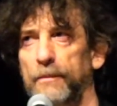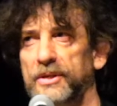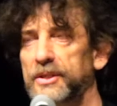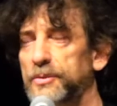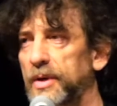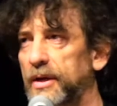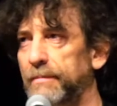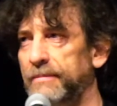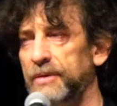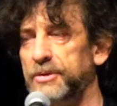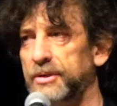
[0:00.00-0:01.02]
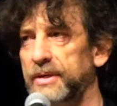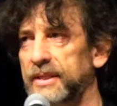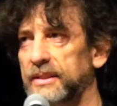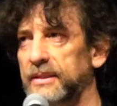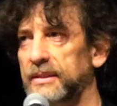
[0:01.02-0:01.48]
which is what a computer
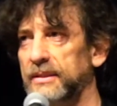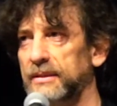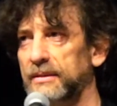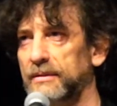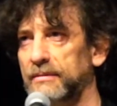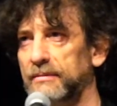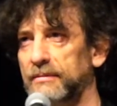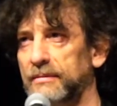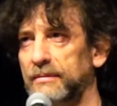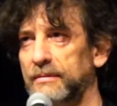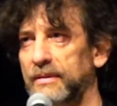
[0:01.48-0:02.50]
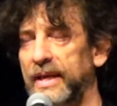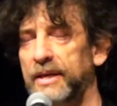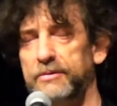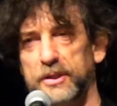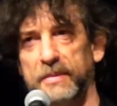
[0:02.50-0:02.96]
is. They
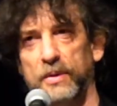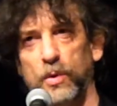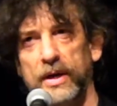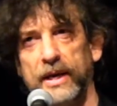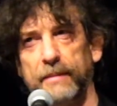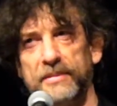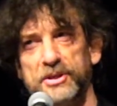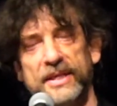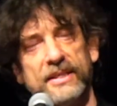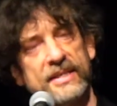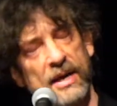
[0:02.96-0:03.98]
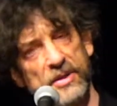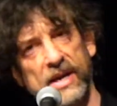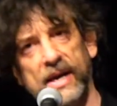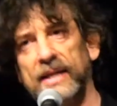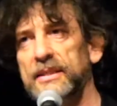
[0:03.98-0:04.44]
used to be working machines, now
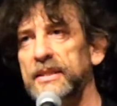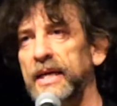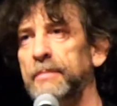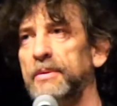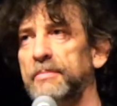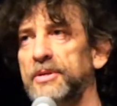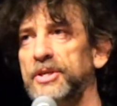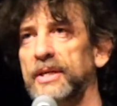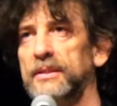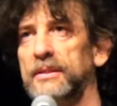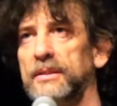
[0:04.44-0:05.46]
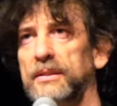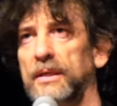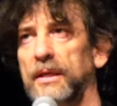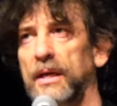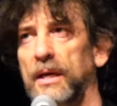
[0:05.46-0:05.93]
they're entertainment machines.
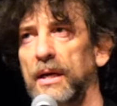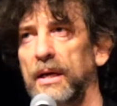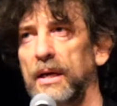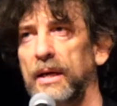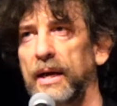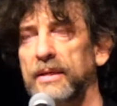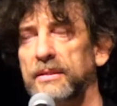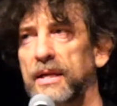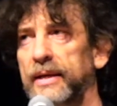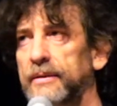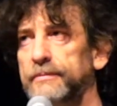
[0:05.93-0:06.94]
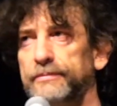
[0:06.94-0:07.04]
It's like